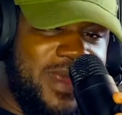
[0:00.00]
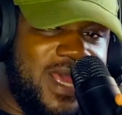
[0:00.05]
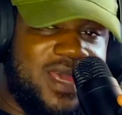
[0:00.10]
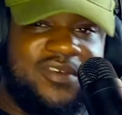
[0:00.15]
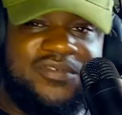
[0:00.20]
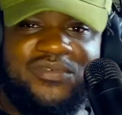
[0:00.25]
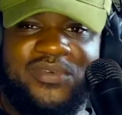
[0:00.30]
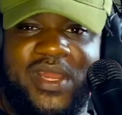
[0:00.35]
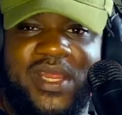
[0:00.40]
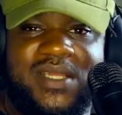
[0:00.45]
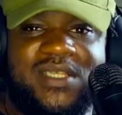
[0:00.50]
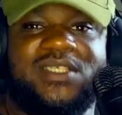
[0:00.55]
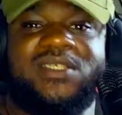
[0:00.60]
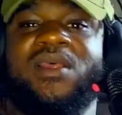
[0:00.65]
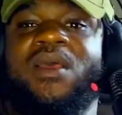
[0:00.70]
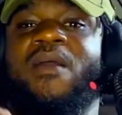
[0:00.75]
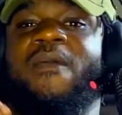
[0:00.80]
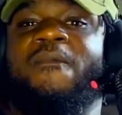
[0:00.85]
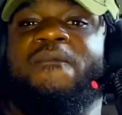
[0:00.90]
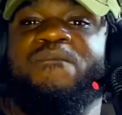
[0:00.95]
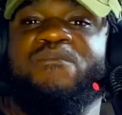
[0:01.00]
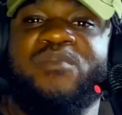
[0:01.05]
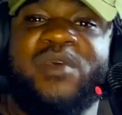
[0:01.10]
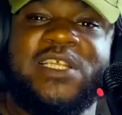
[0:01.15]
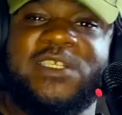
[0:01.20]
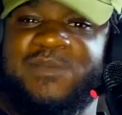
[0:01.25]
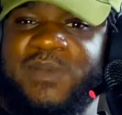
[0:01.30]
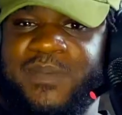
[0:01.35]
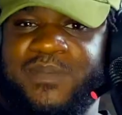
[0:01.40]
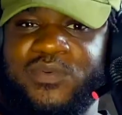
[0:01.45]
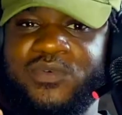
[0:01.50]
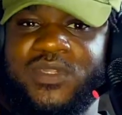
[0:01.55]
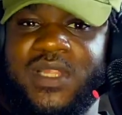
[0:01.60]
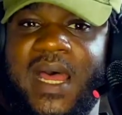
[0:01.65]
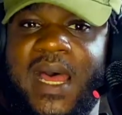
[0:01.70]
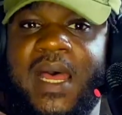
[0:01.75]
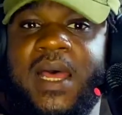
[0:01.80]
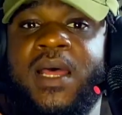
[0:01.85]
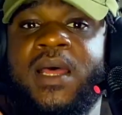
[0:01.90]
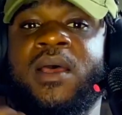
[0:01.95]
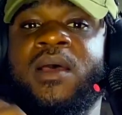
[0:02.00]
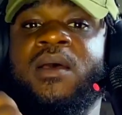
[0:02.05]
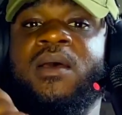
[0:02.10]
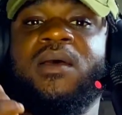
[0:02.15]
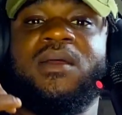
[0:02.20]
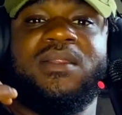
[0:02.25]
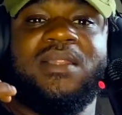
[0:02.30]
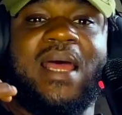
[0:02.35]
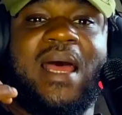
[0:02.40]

Make friends, meet people that